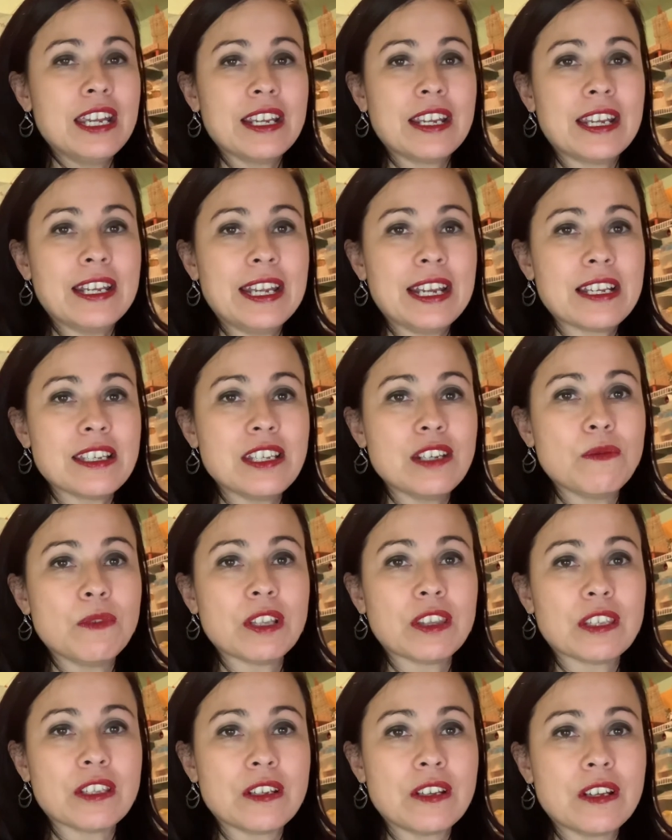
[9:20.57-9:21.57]
connecting
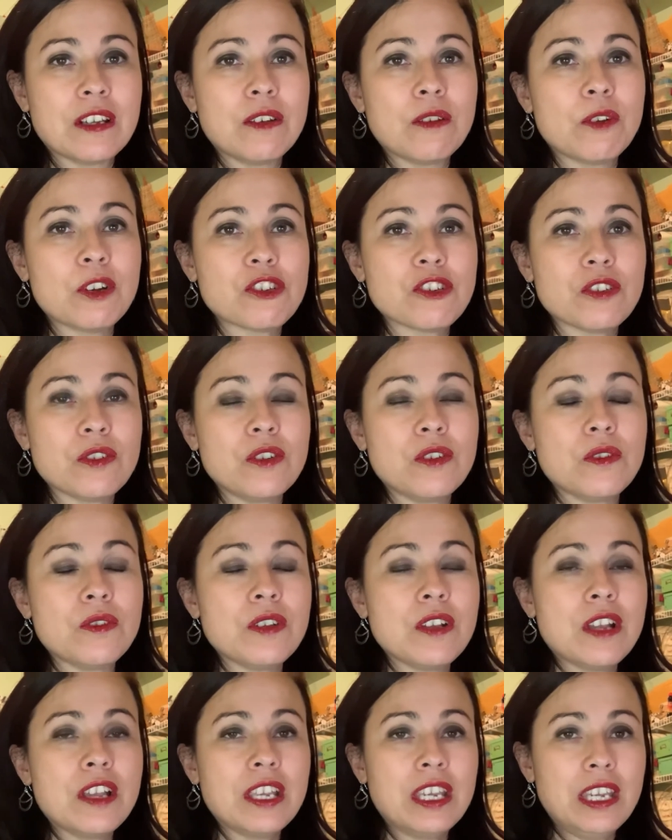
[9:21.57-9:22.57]
with the
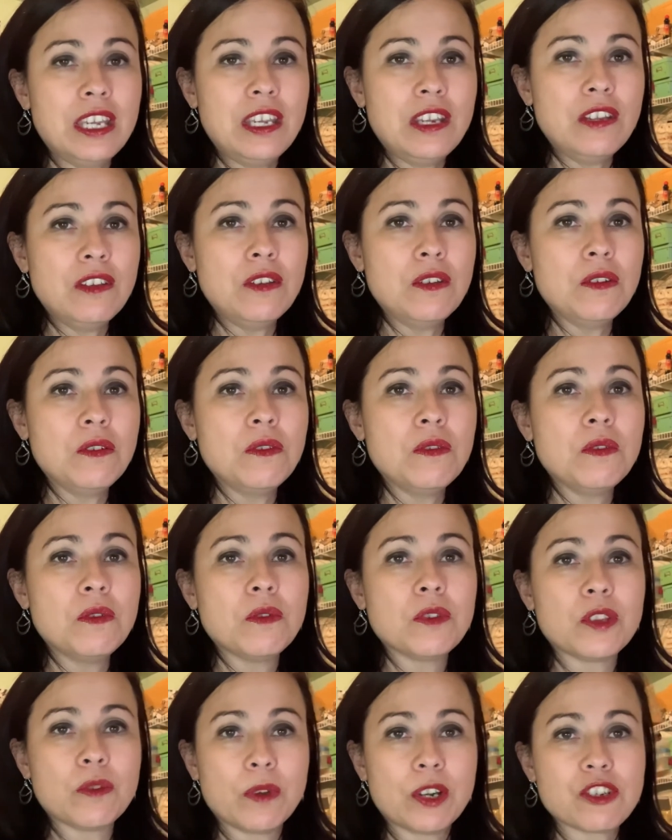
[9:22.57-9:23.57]
original EU,
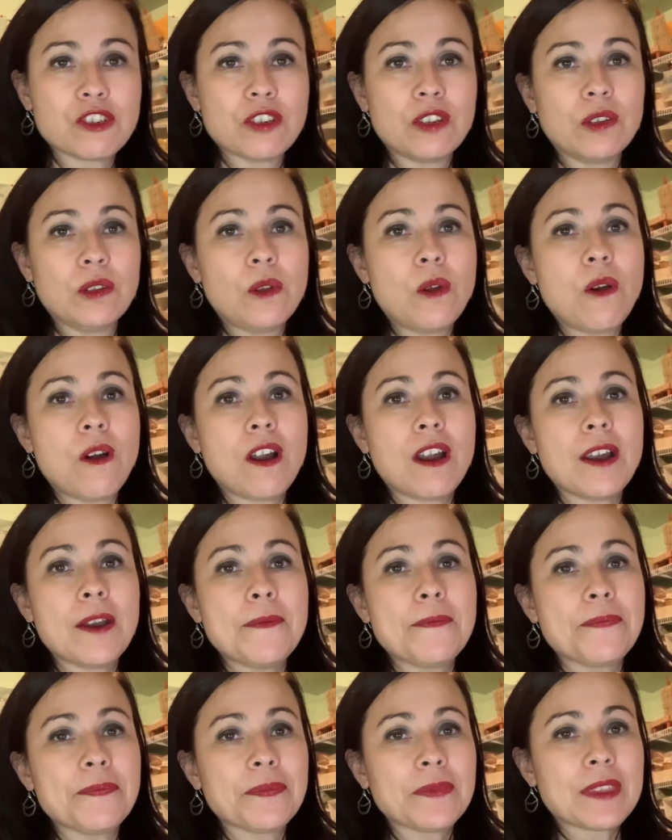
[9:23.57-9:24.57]
the original lore.